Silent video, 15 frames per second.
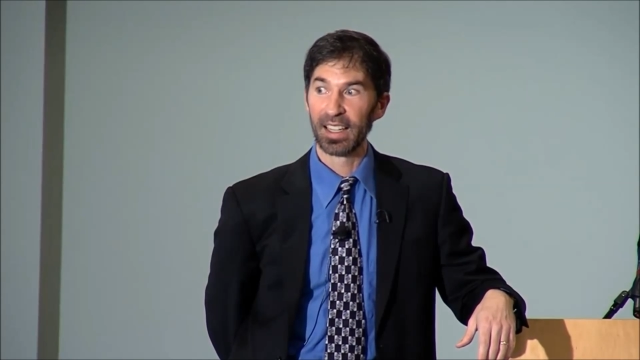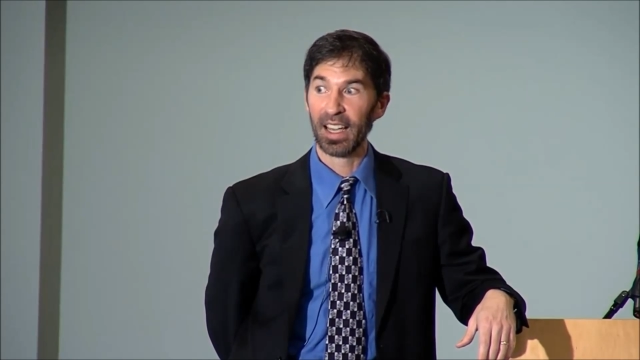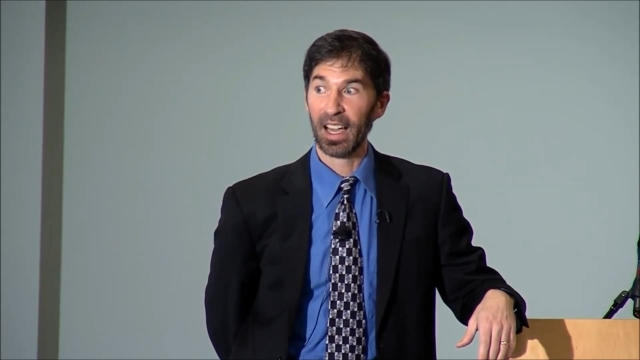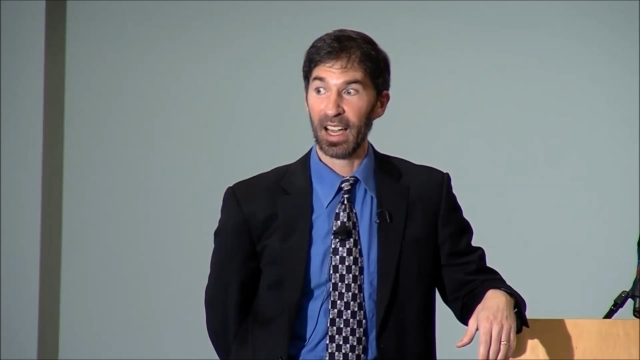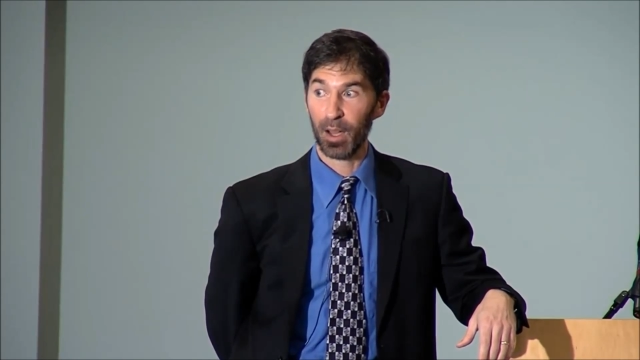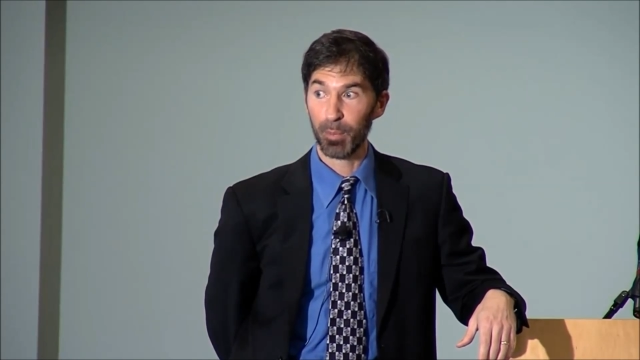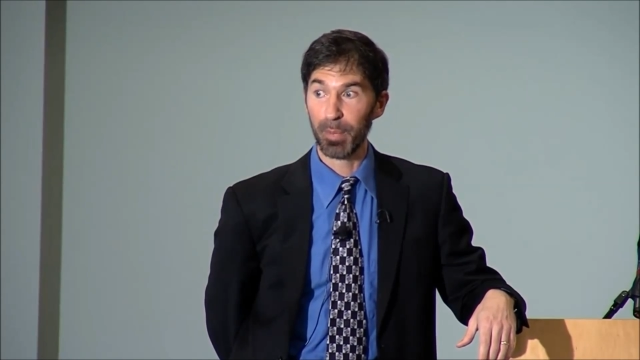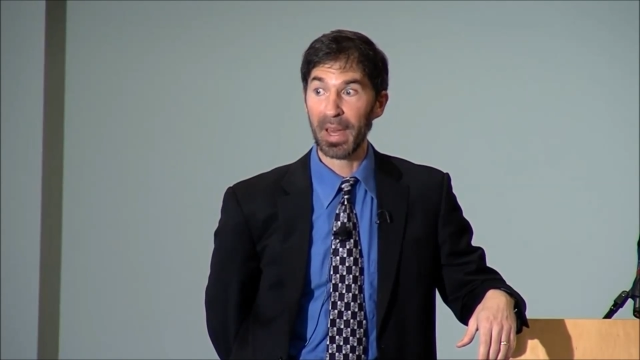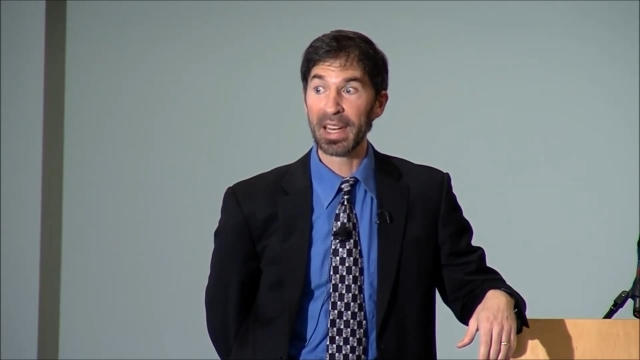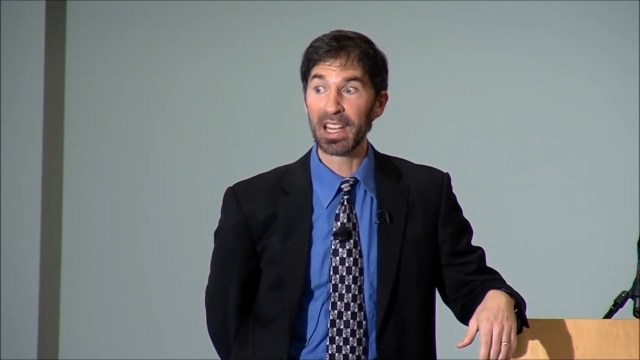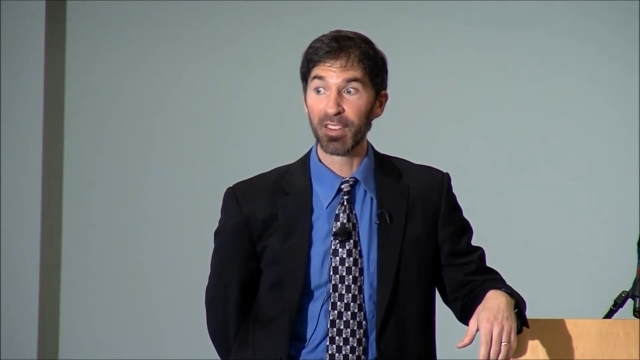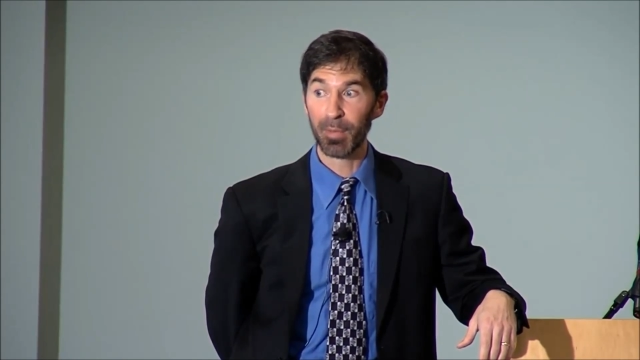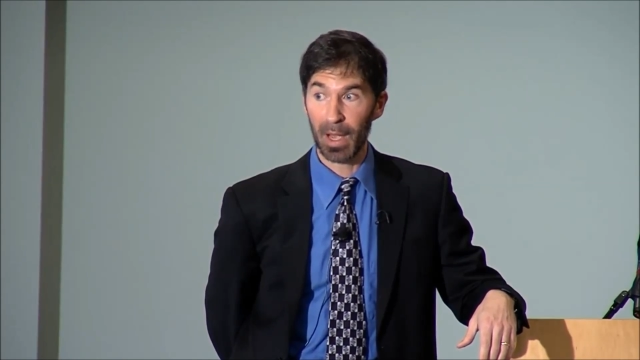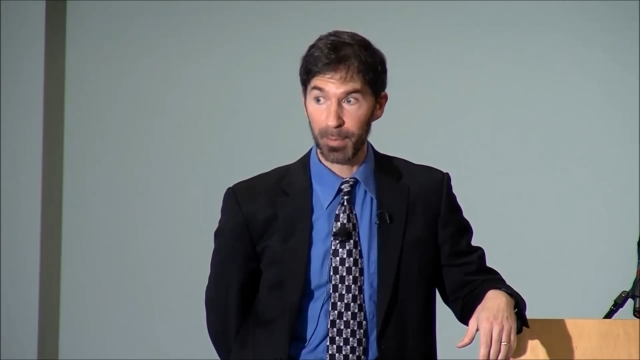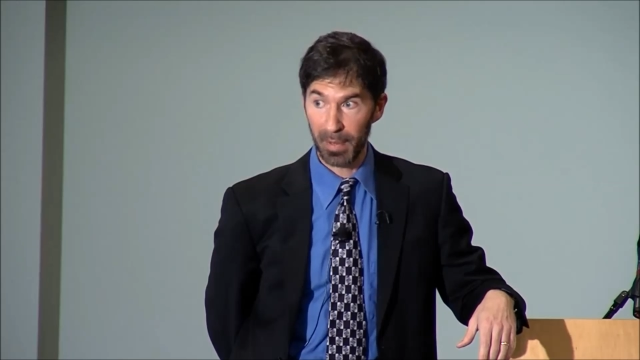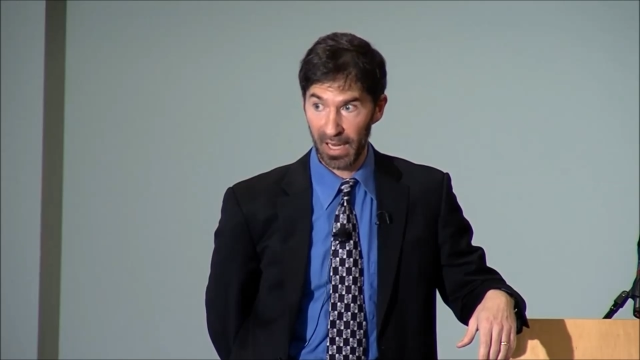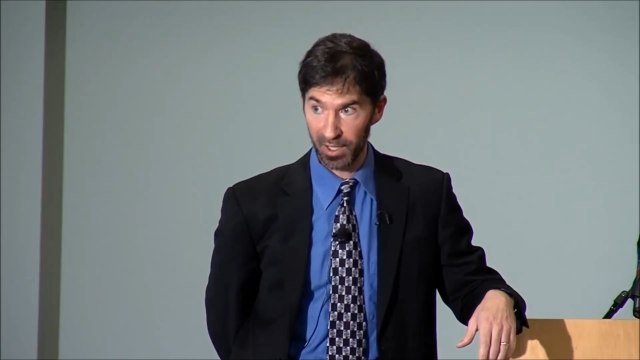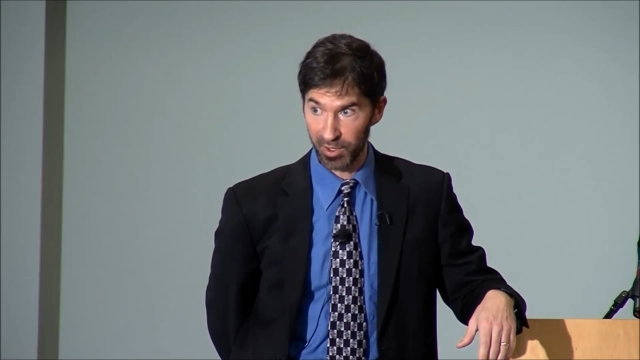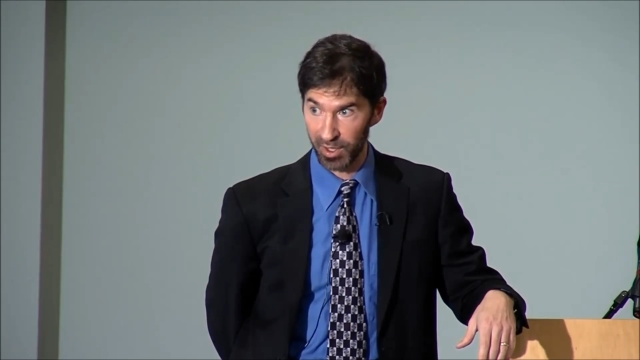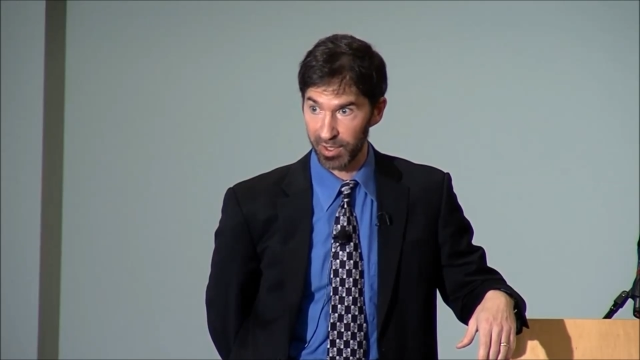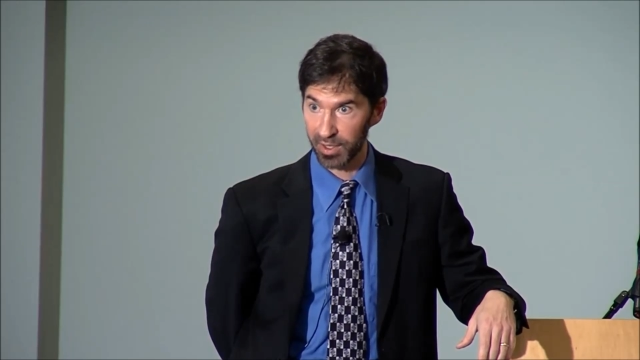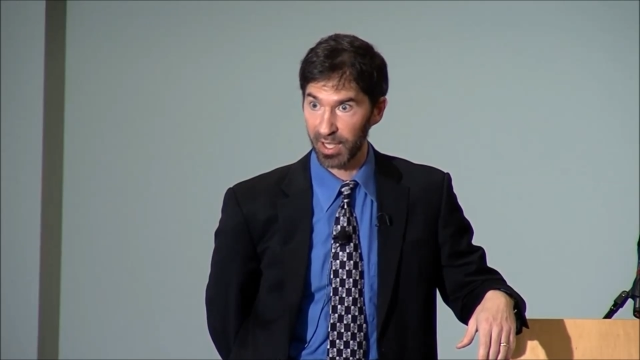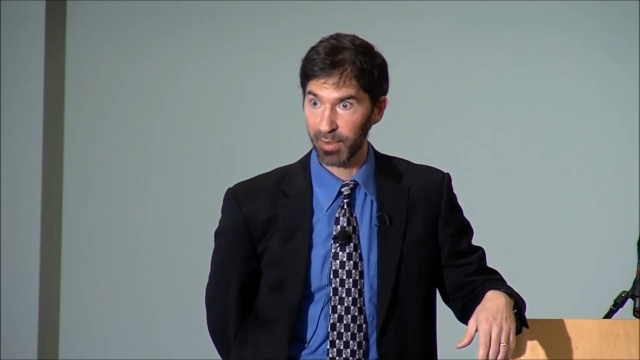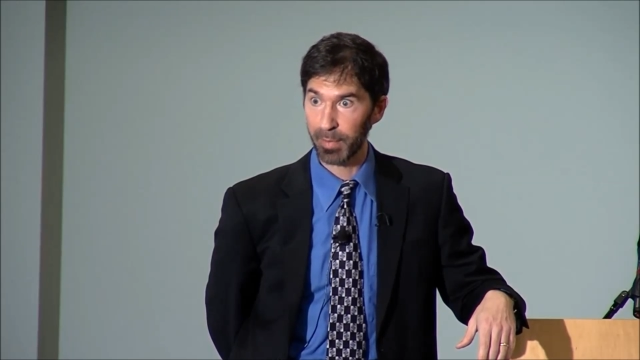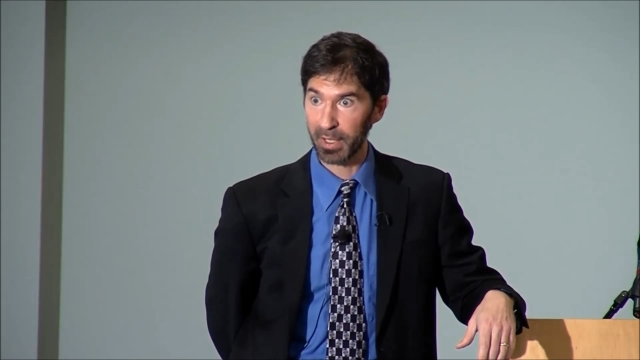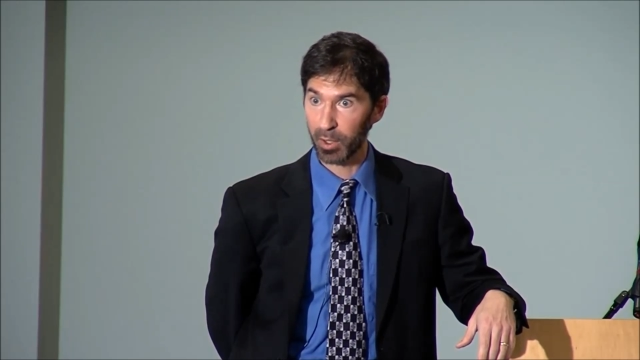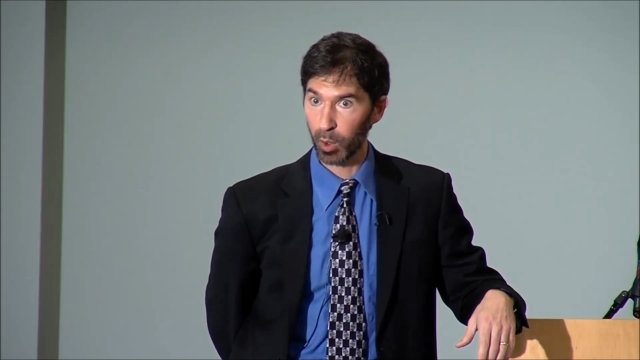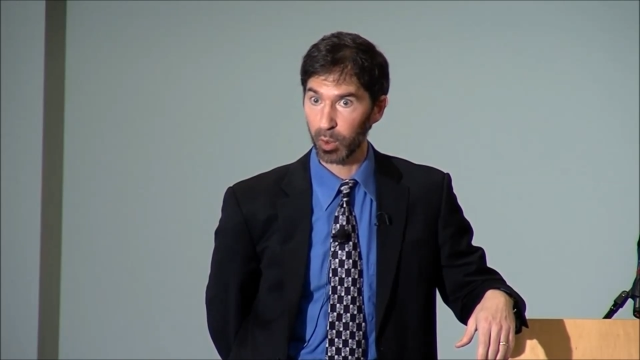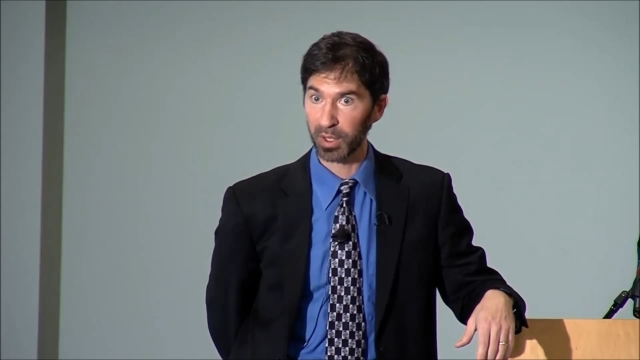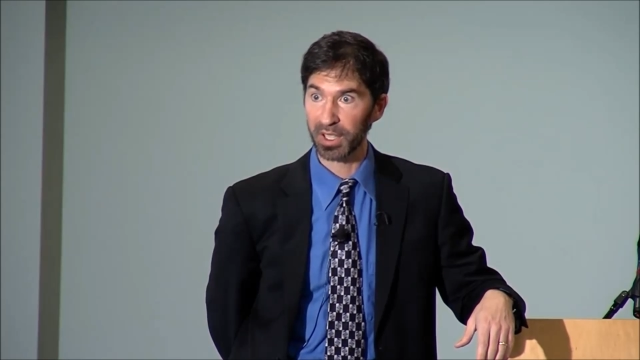Yeah, many of my patients have
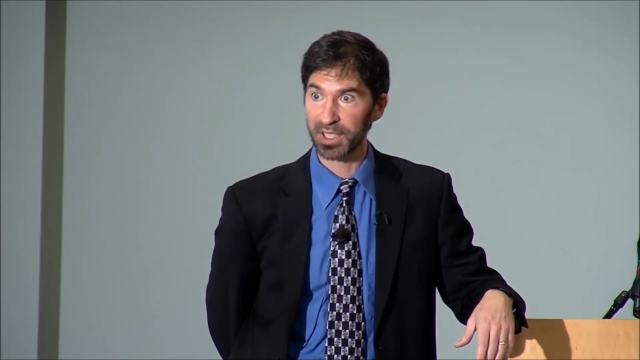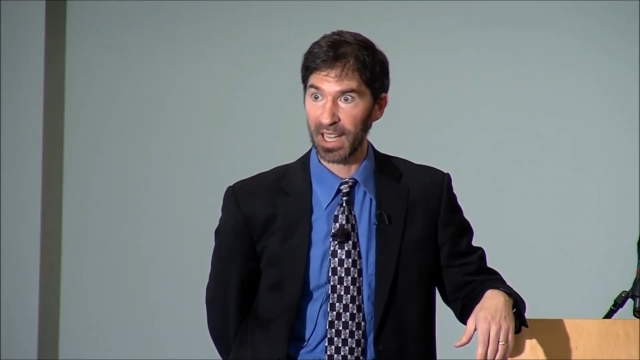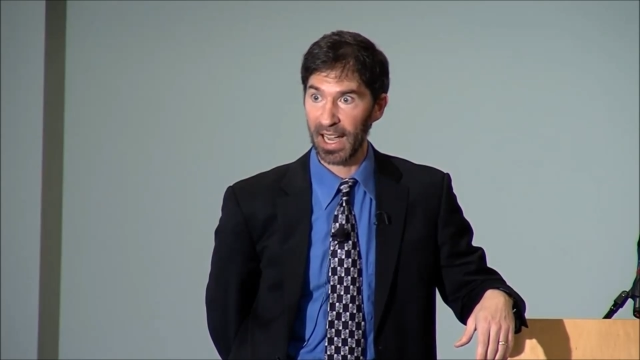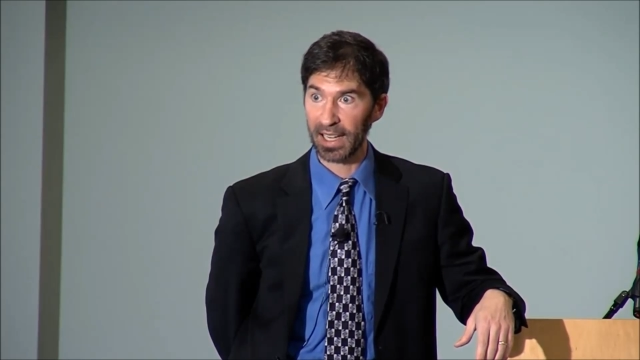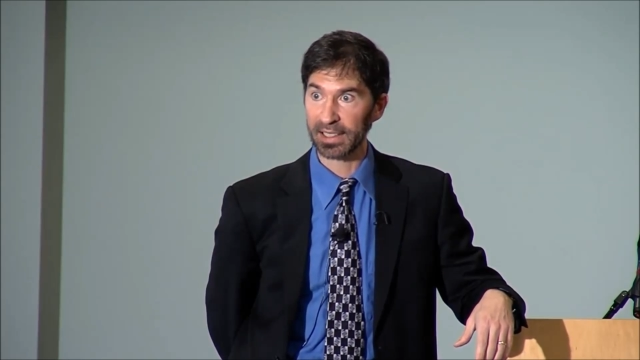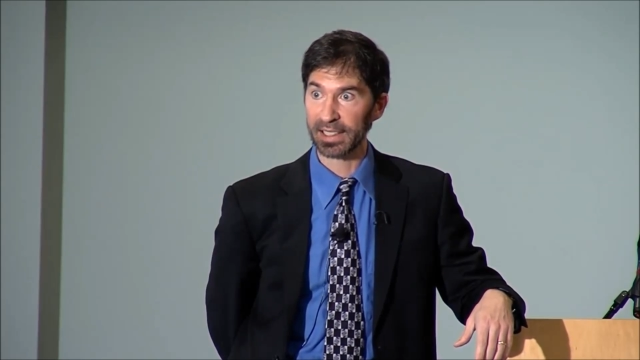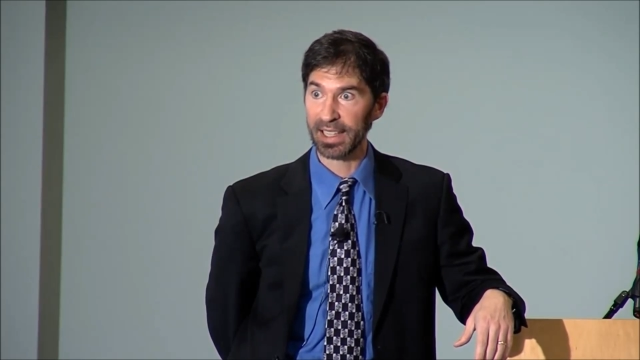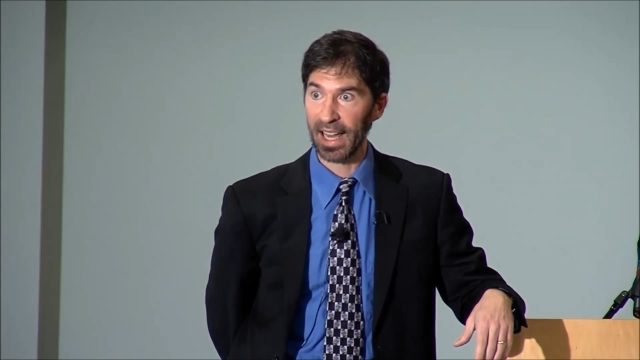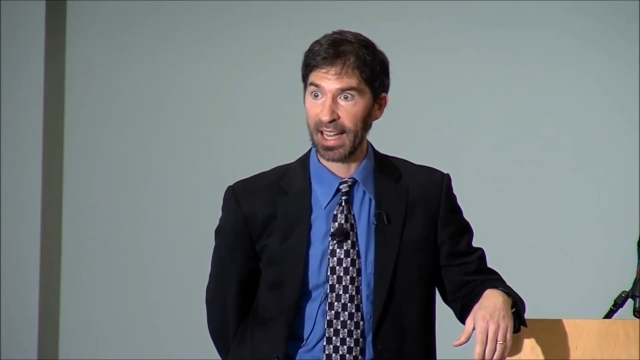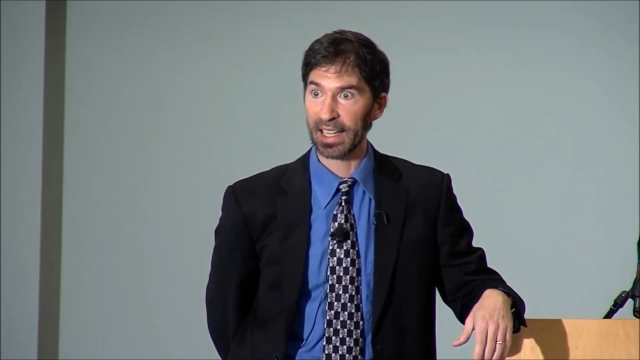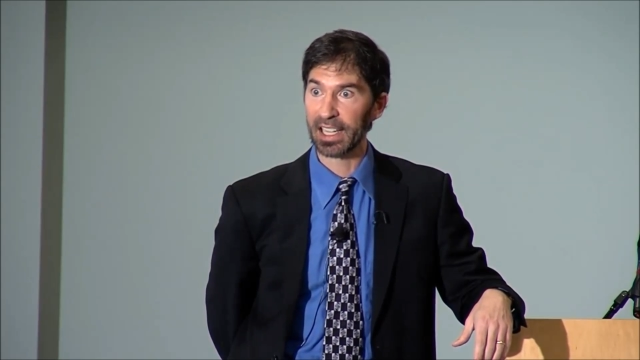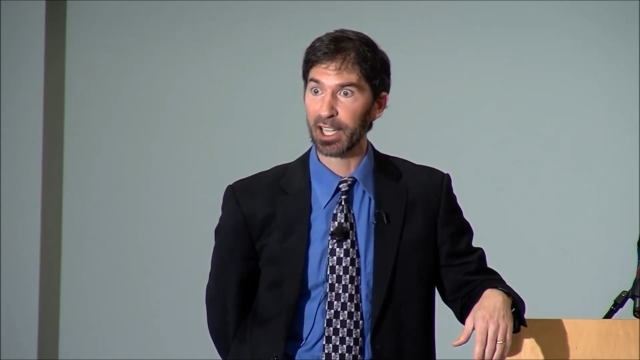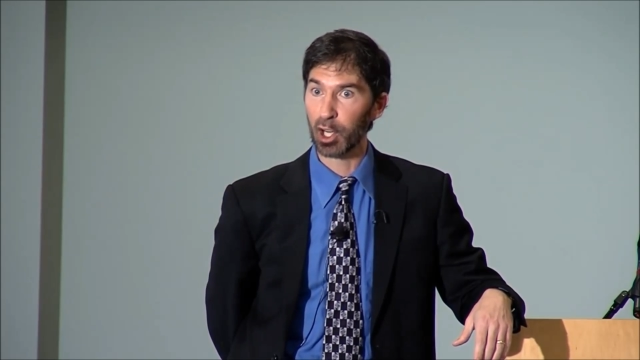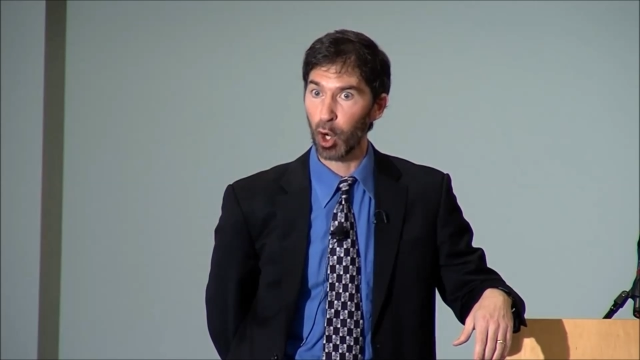been told exactly that.